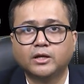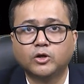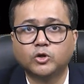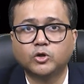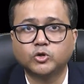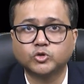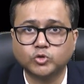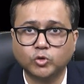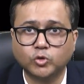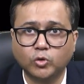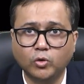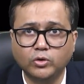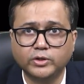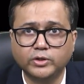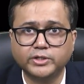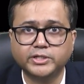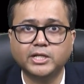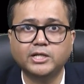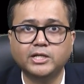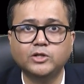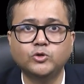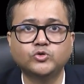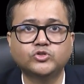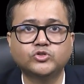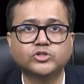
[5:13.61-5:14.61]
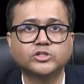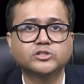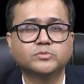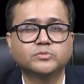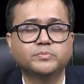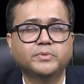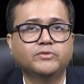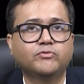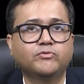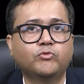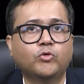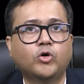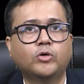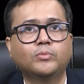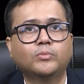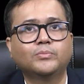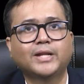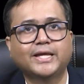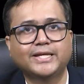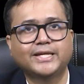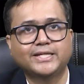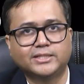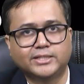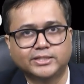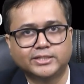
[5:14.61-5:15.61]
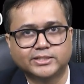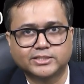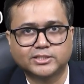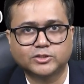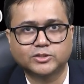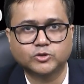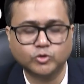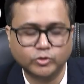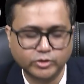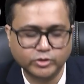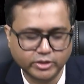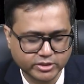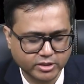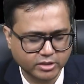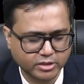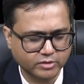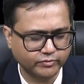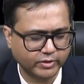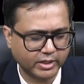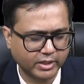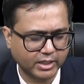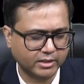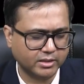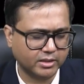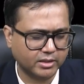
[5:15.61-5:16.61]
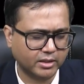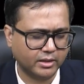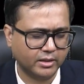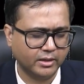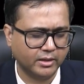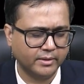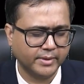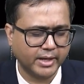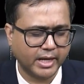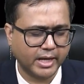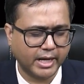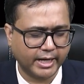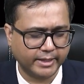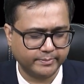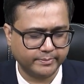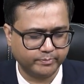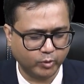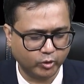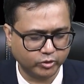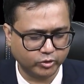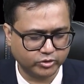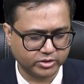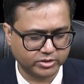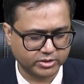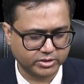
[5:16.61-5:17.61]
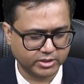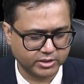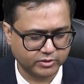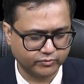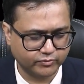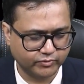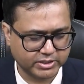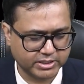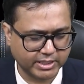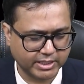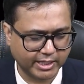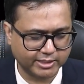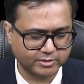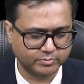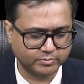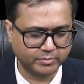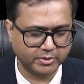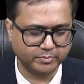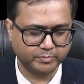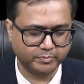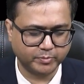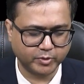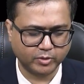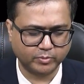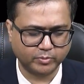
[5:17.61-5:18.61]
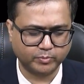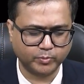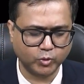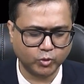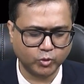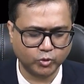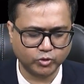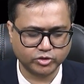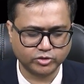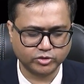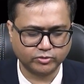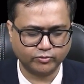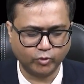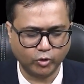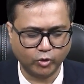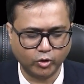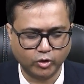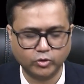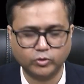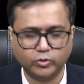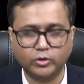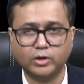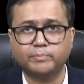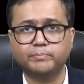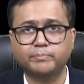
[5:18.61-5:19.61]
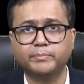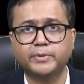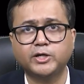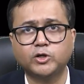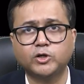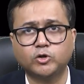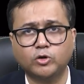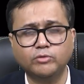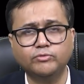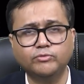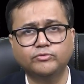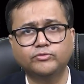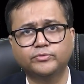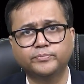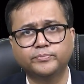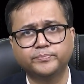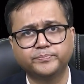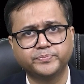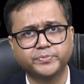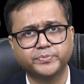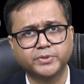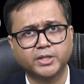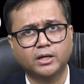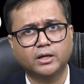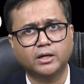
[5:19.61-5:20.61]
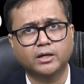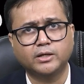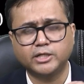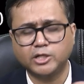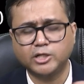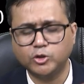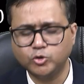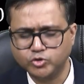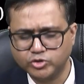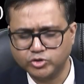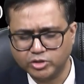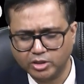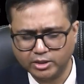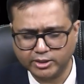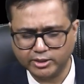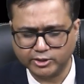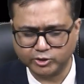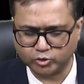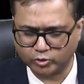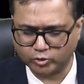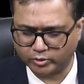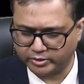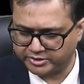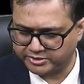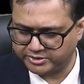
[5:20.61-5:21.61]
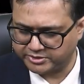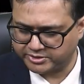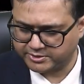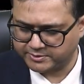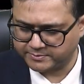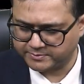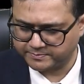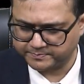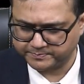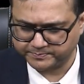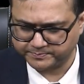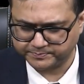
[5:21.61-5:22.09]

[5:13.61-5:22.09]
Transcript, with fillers: so delusions may form like this. So this is one other hypothesis which has been proposed for development of delusional disorders.